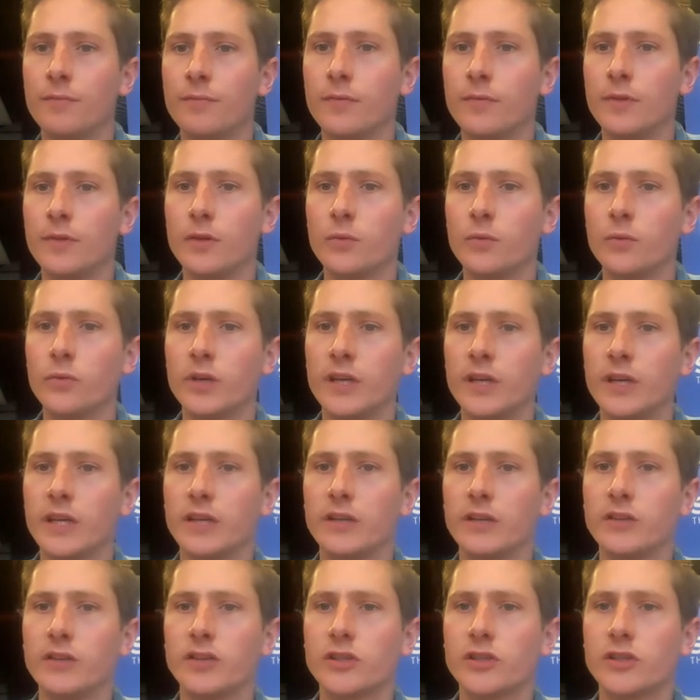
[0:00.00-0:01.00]
We
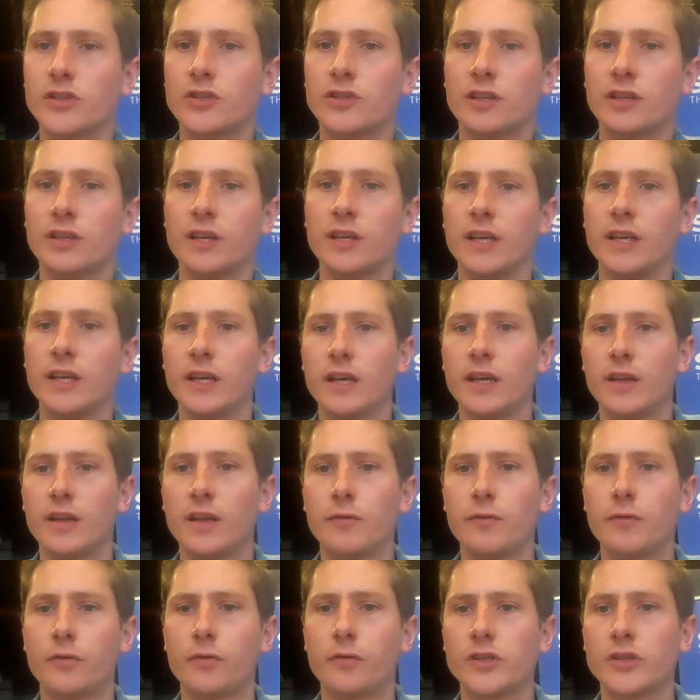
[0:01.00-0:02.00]
just see
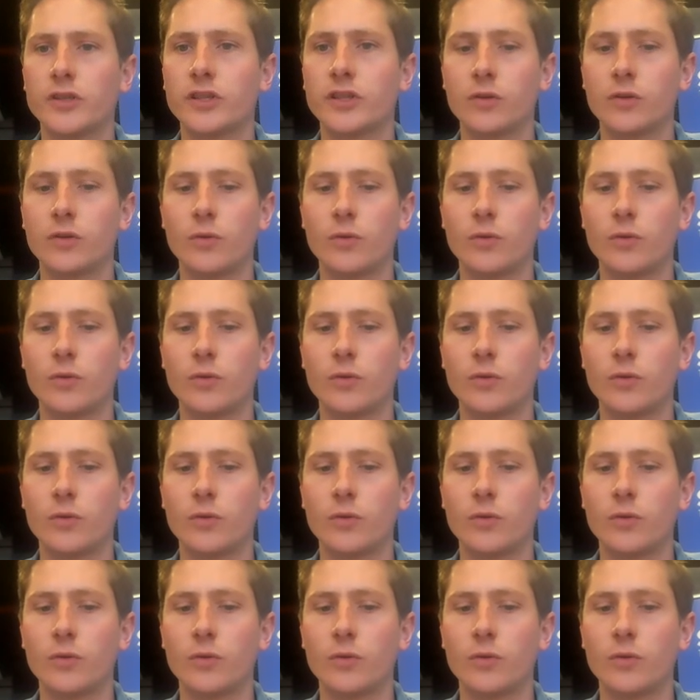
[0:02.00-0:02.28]
the first